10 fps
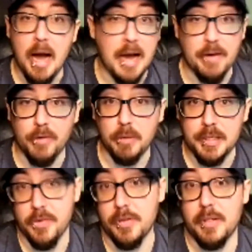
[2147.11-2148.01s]
I never
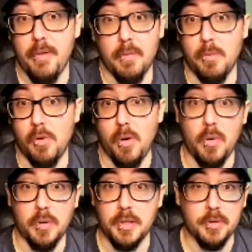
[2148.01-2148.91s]
played Secrets of Evermore
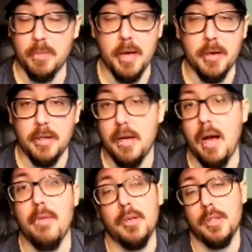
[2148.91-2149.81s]
or Secrets of Mana.
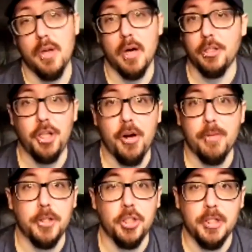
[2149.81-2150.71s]
I was not a
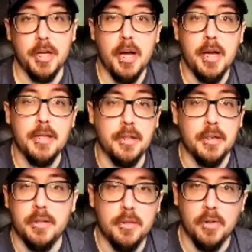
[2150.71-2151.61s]
JRPG guy
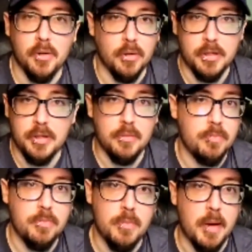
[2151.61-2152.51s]
in
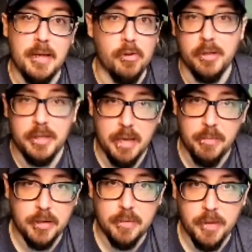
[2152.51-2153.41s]
my early
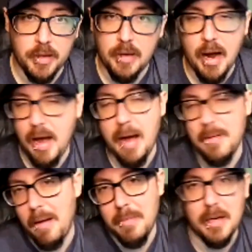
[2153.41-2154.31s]
gaming thing. I
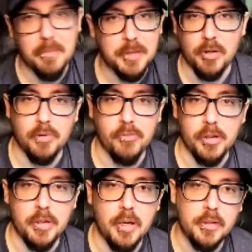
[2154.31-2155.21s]
mean, I'm still
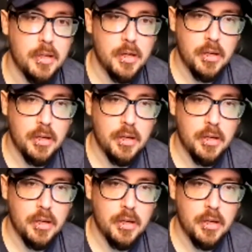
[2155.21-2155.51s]
really not.